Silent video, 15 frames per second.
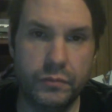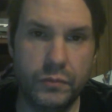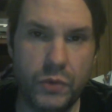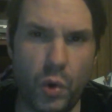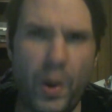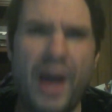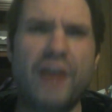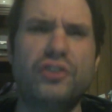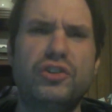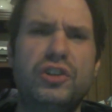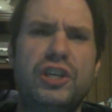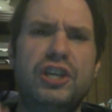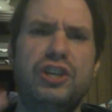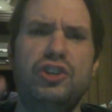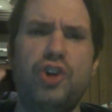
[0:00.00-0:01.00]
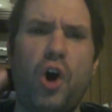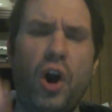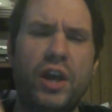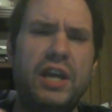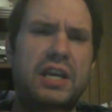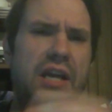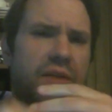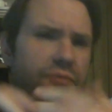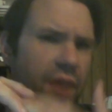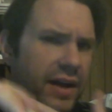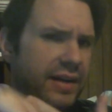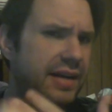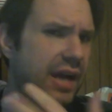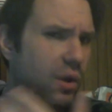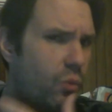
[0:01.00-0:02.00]
No, actually talking and
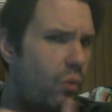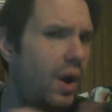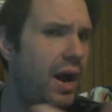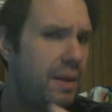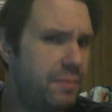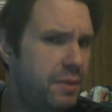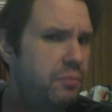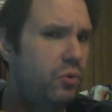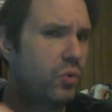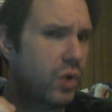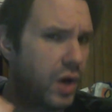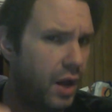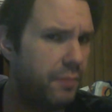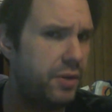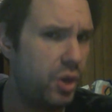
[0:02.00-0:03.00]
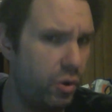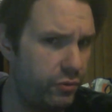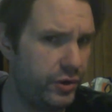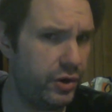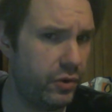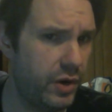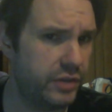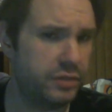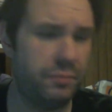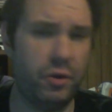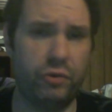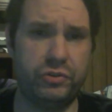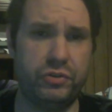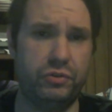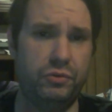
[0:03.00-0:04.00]
finding out why people are coming over here as
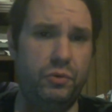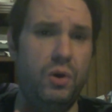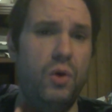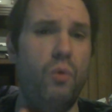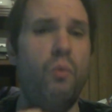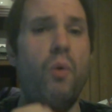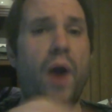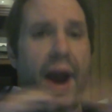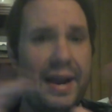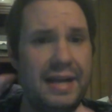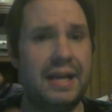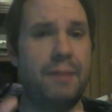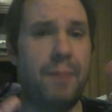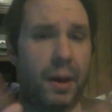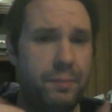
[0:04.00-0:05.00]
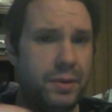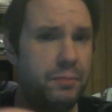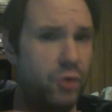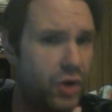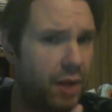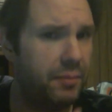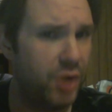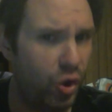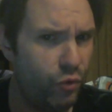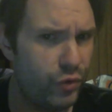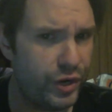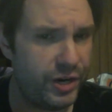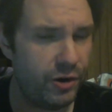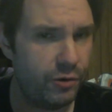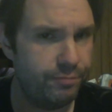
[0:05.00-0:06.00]
opposed to whining about people coming
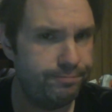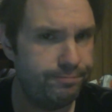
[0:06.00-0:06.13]
over here.